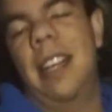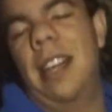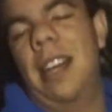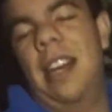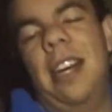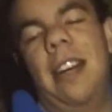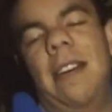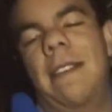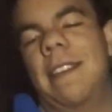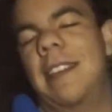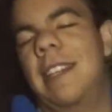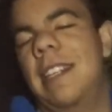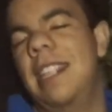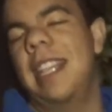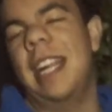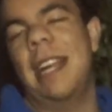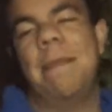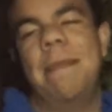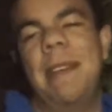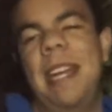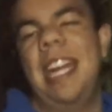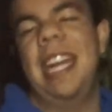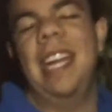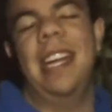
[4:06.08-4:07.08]

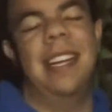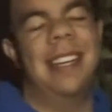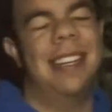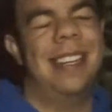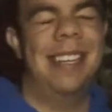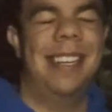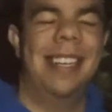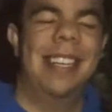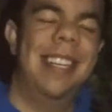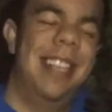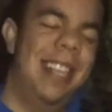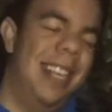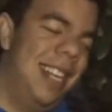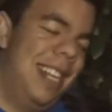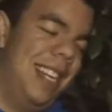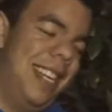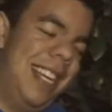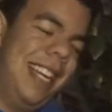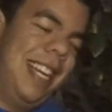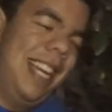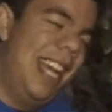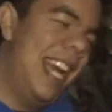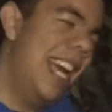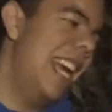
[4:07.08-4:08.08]
clickbait.
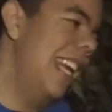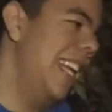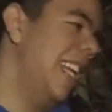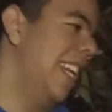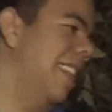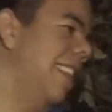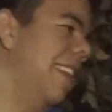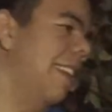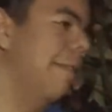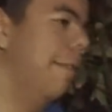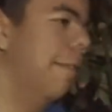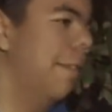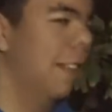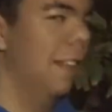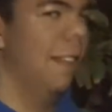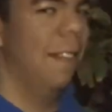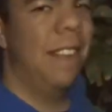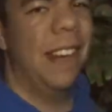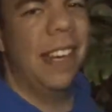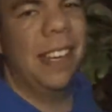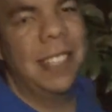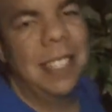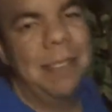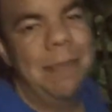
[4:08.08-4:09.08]
Anything for the
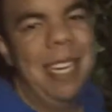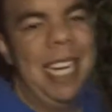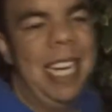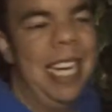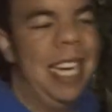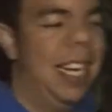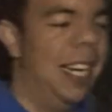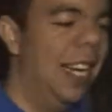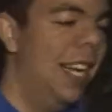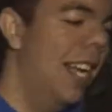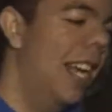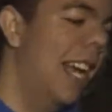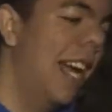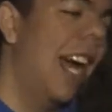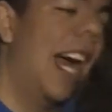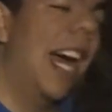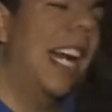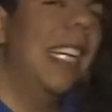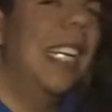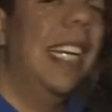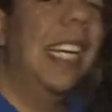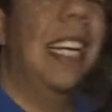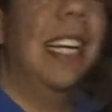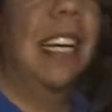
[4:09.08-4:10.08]
views, man.
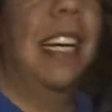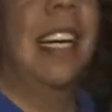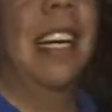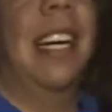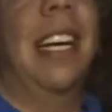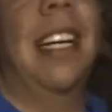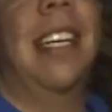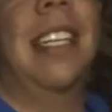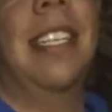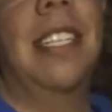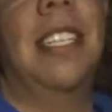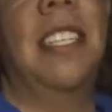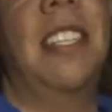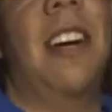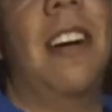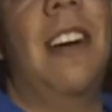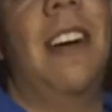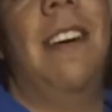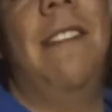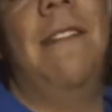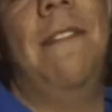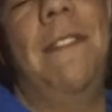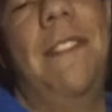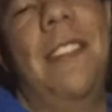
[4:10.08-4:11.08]
I need to
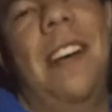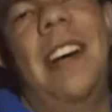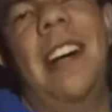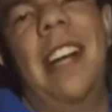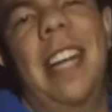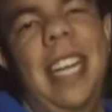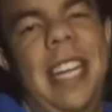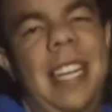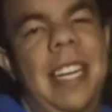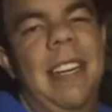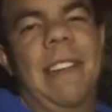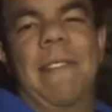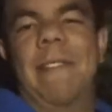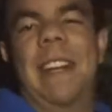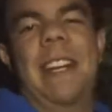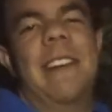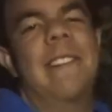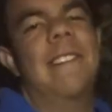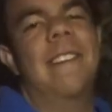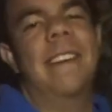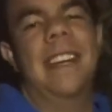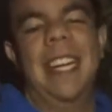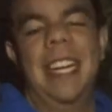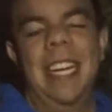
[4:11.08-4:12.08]
start vlogging and
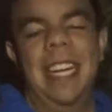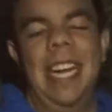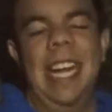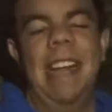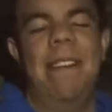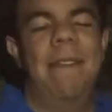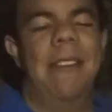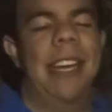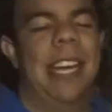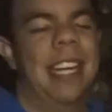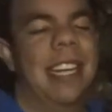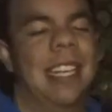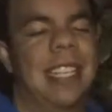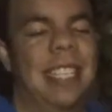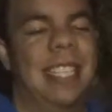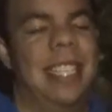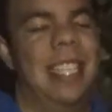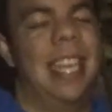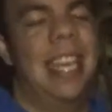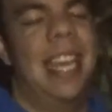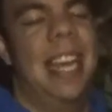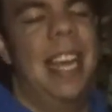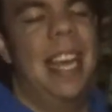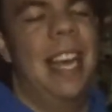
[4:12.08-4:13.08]
recording again,
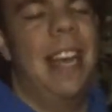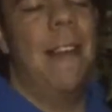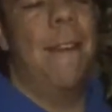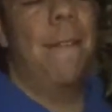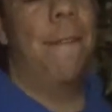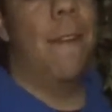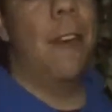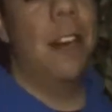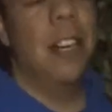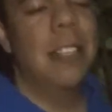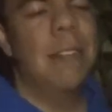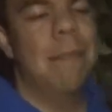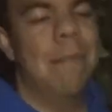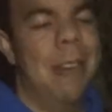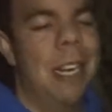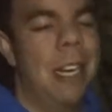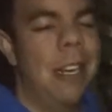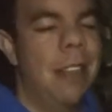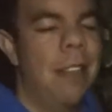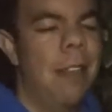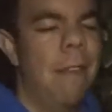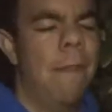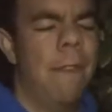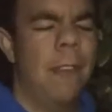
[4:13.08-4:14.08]
because first
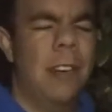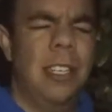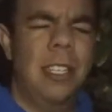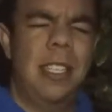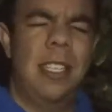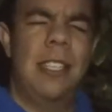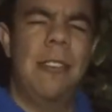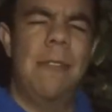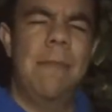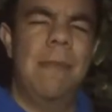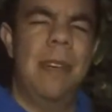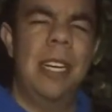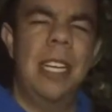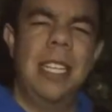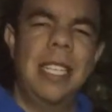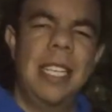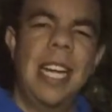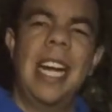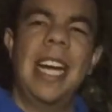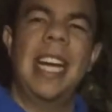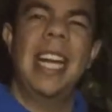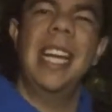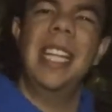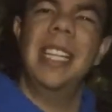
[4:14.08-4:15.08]
two
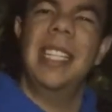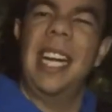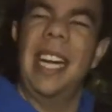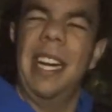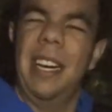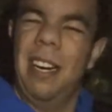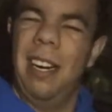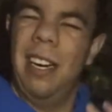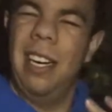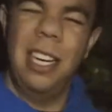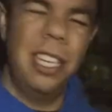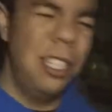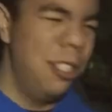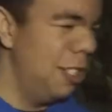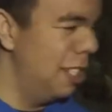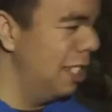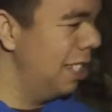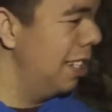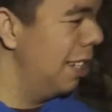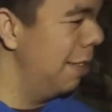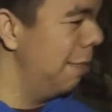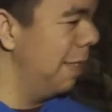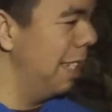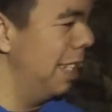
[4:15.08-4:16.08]
months, I gained like 100
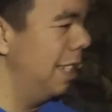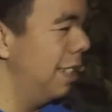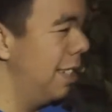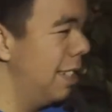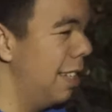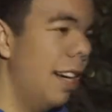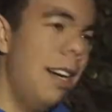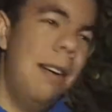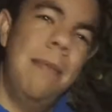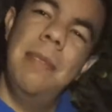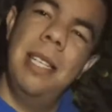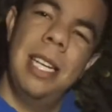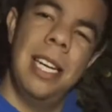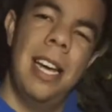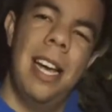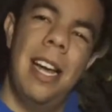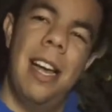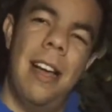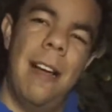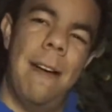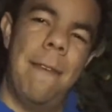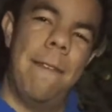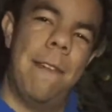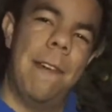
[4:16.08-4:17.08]
something subs.
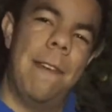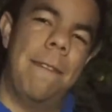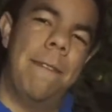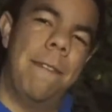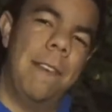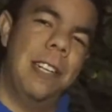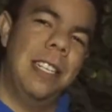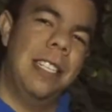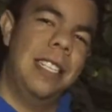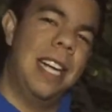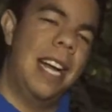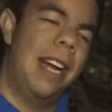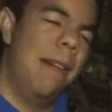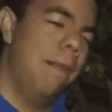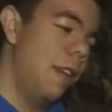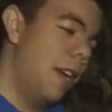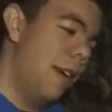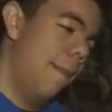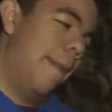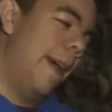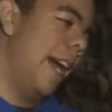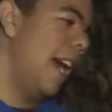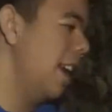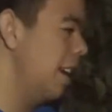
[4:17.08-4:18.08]
For the first time,
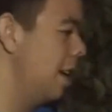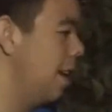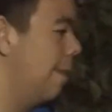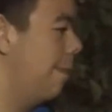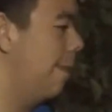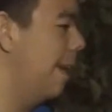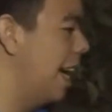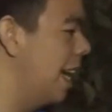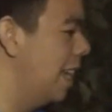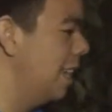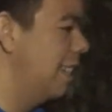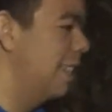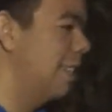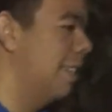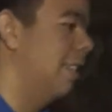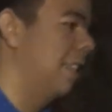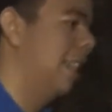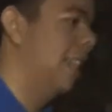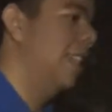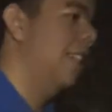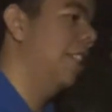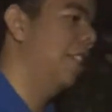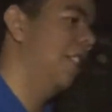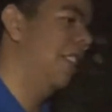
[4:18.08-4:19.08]
not bad, so
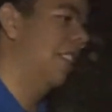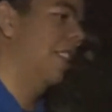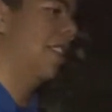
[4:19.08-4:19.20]
let's